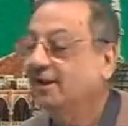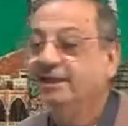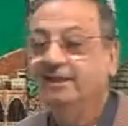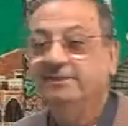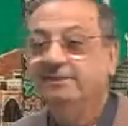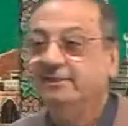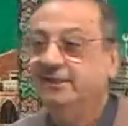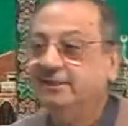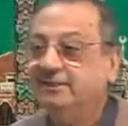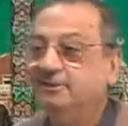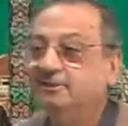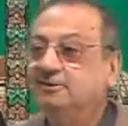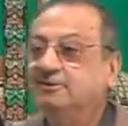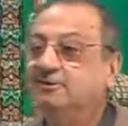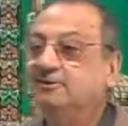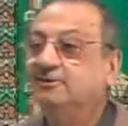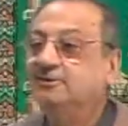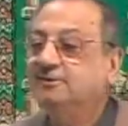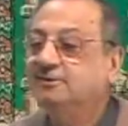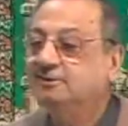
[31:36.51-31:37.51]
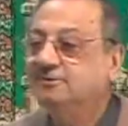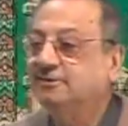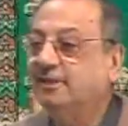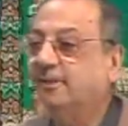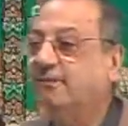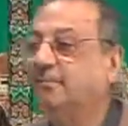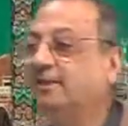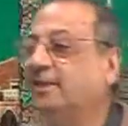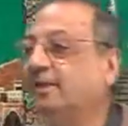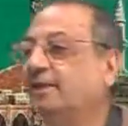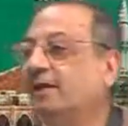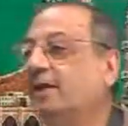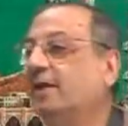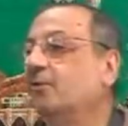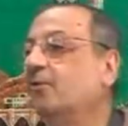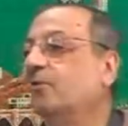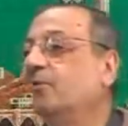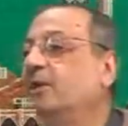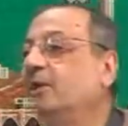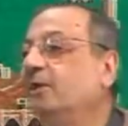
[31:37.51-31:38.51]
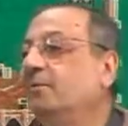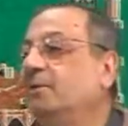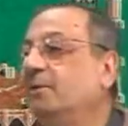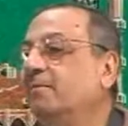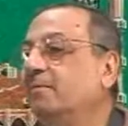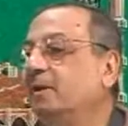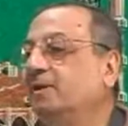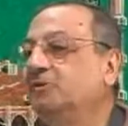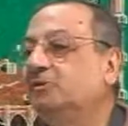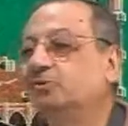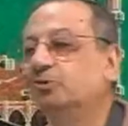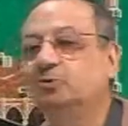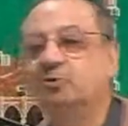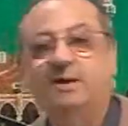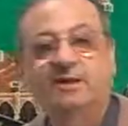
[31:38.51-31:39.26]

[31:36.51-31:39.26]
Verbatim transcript: This damir can only be mansub